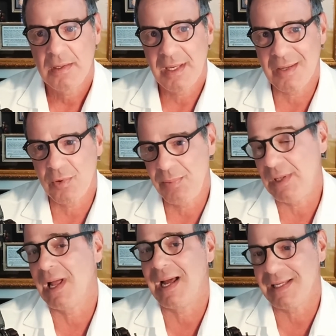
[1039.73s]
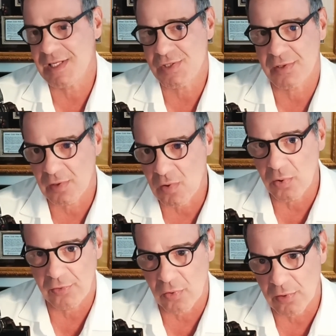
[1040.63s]
it would be a lot easier than
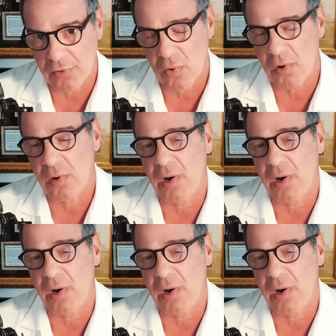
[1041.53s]
going door to door